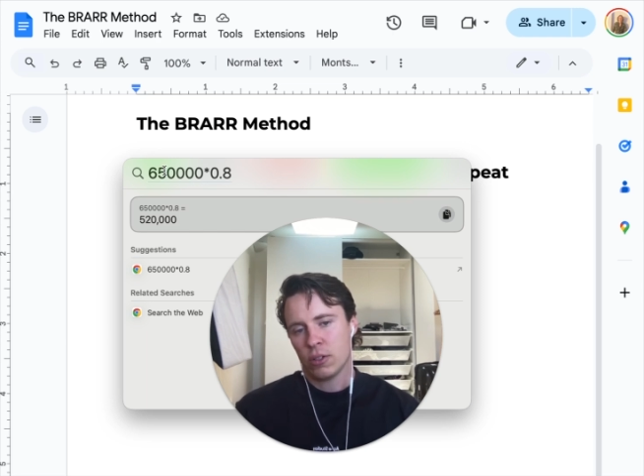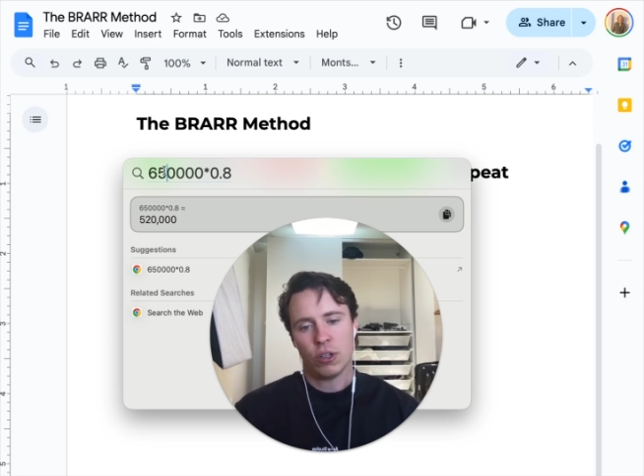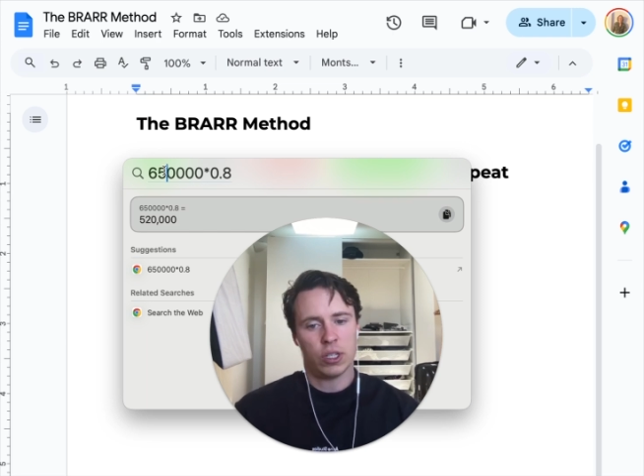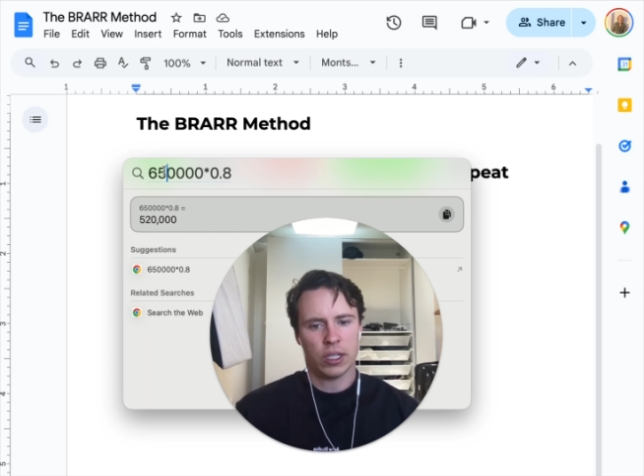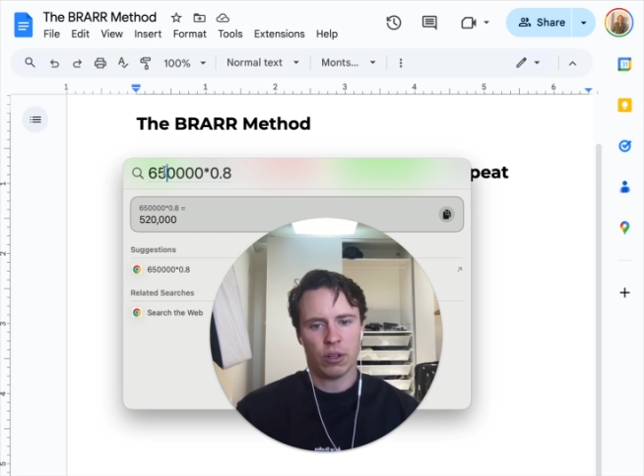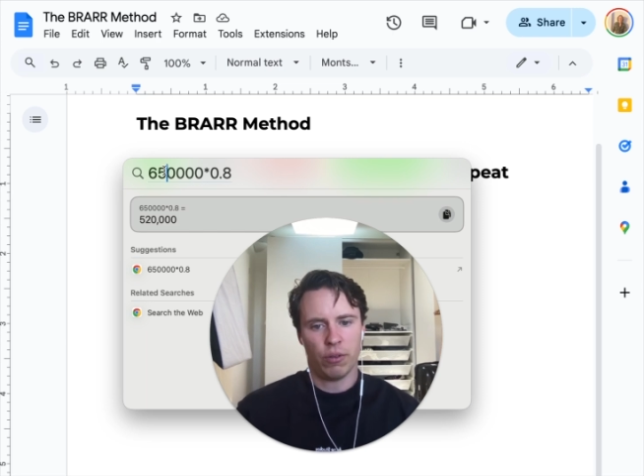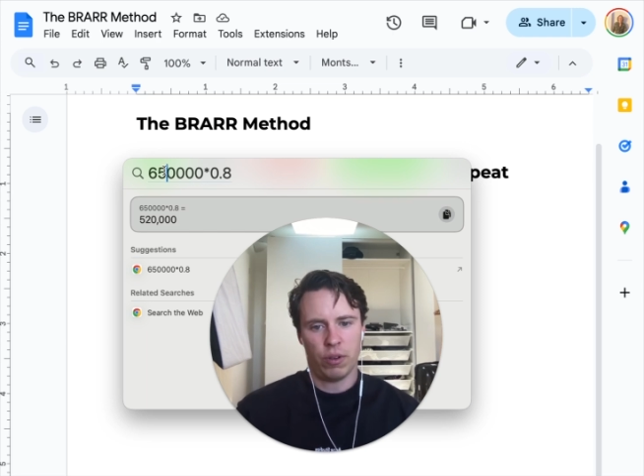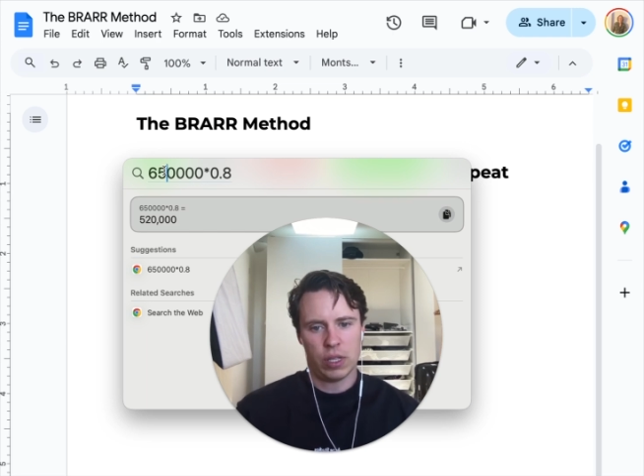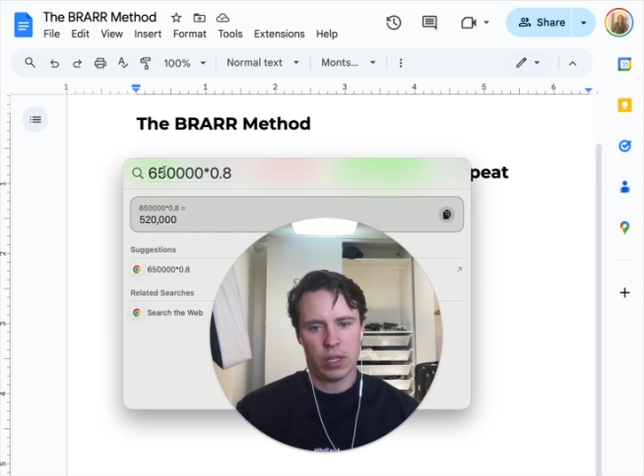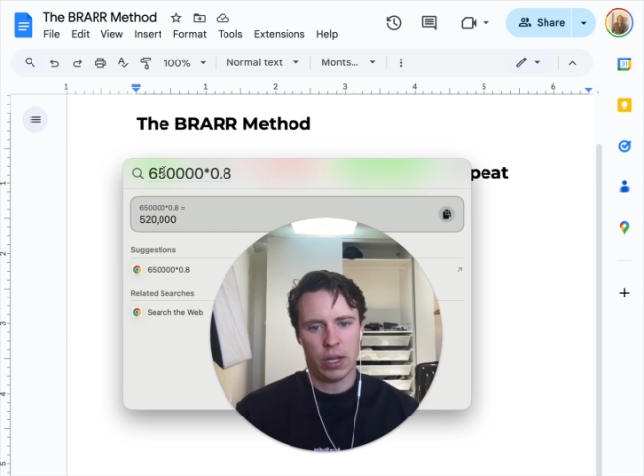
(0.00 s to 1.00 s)

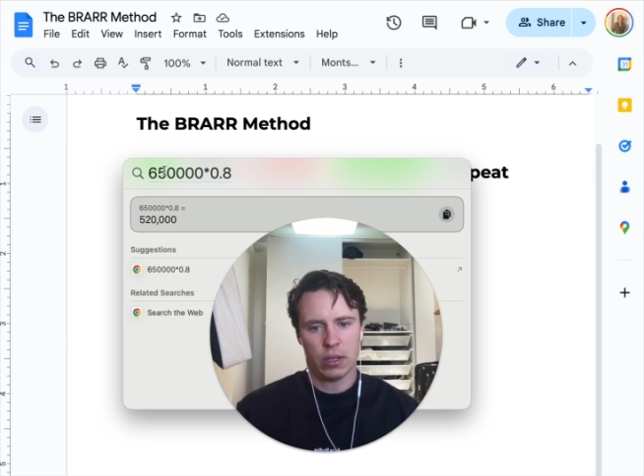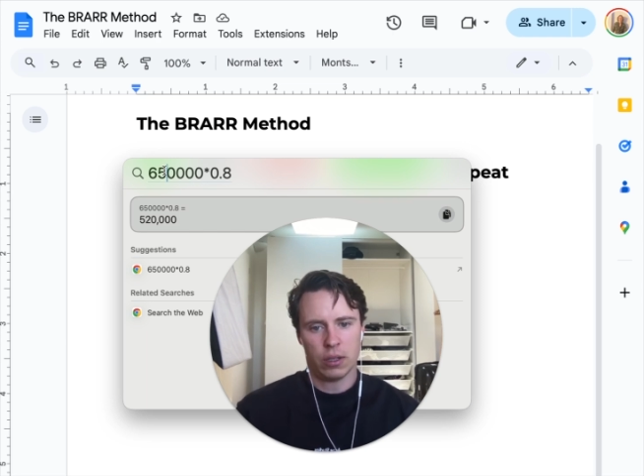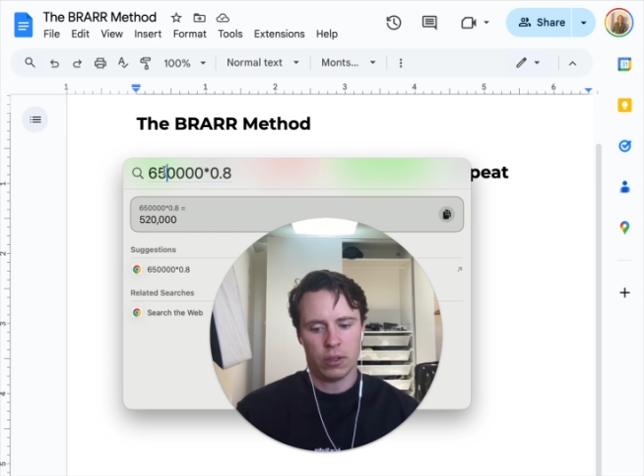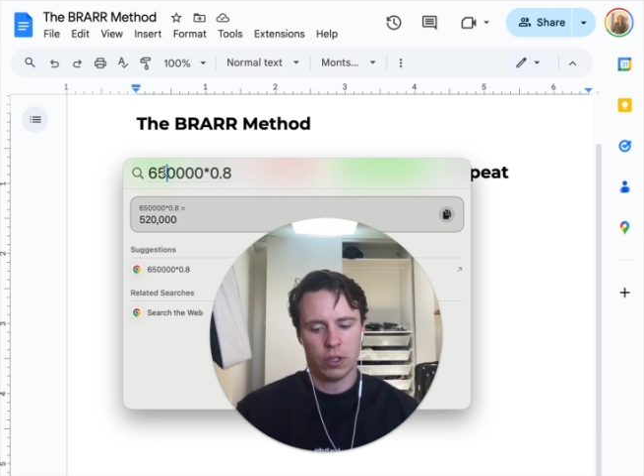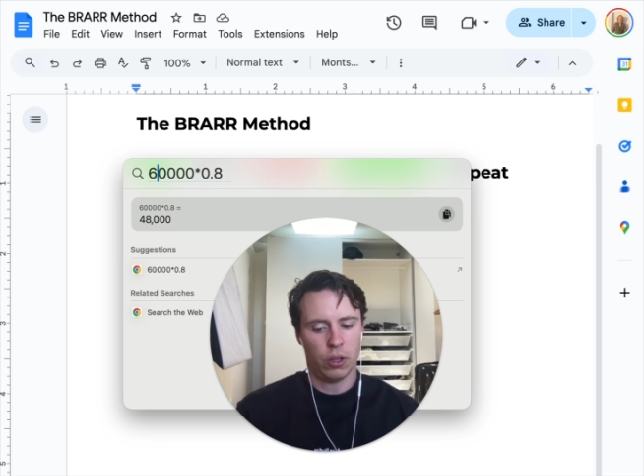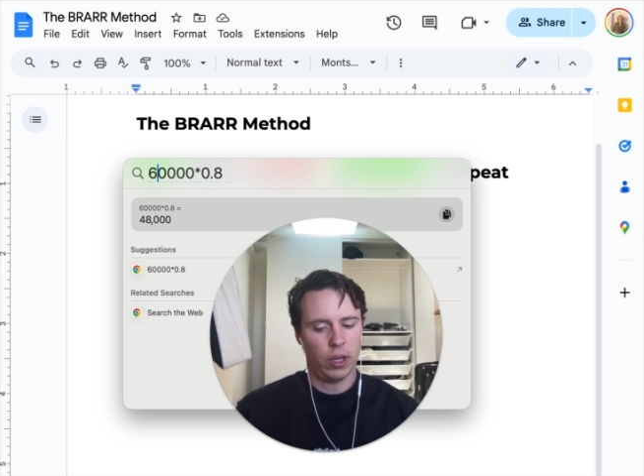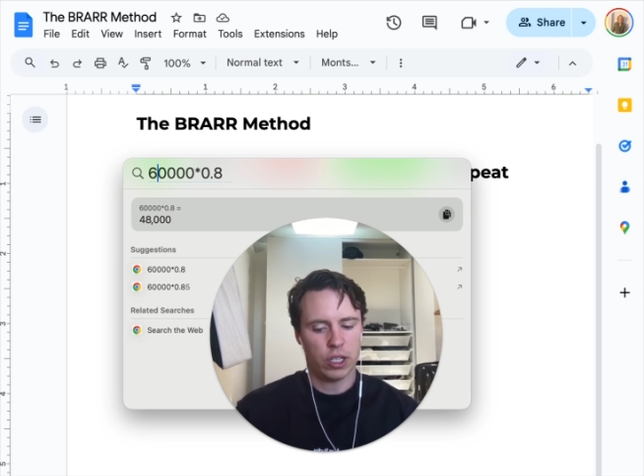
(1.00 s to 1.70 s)
650,000. So let's just be